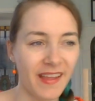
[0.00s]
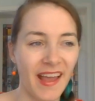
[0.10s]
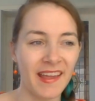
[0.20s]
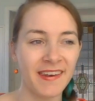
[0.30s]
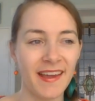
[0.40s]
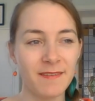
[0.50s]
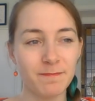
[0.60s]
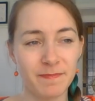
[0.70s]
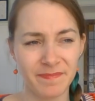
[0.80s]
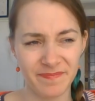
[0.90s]
And then,
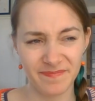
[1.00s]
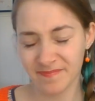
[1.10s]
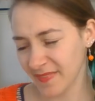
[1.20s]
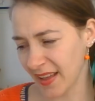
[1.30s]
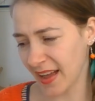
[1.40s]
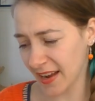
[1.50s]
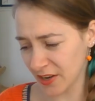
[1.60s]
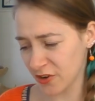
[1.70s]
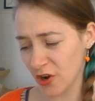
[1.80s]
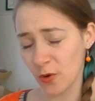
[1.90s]
I
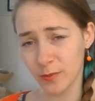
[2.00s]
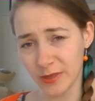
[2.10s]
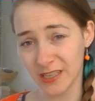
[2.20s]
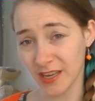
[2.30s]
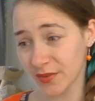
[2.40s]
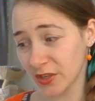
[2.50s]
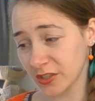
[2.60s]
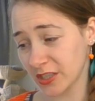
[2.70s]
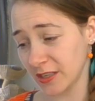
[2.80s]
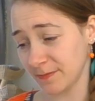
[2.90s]
don't know, but if you
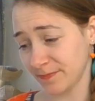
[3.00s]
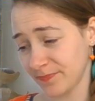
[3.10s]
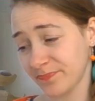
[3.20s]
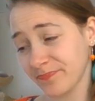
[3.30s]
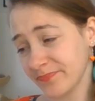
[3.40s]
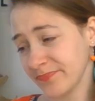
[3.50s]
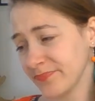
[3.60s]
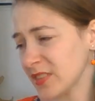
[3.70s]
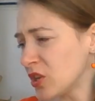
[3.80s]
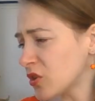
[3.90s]
see,
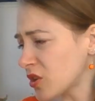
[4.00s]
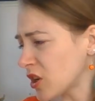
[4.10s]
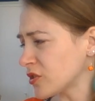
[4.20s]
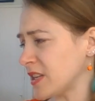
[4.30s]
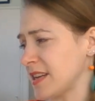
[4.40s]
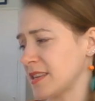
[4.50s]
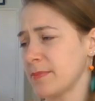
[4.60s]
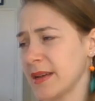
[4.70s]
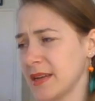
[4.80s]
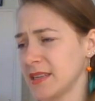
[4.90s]
look closely
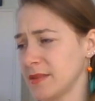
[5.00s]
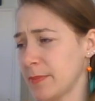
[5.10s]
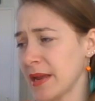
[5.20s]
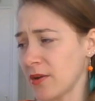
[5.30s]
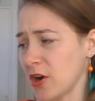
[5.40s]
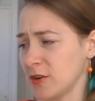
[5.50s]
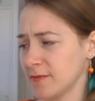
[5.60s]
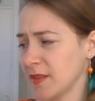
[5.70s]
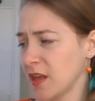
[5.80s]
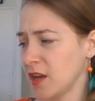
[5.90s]
at the pattern,
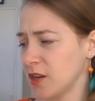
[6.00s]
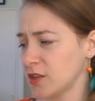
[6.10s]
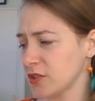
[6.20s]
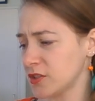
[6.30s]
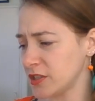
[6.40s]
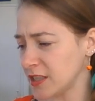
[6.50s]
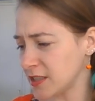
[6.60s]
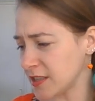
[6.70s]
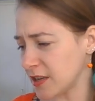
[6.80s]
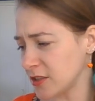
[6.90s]
you'll see
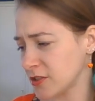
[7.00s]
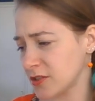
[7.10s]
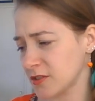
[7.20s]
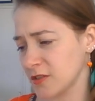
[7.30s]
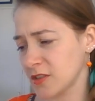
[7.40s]
there's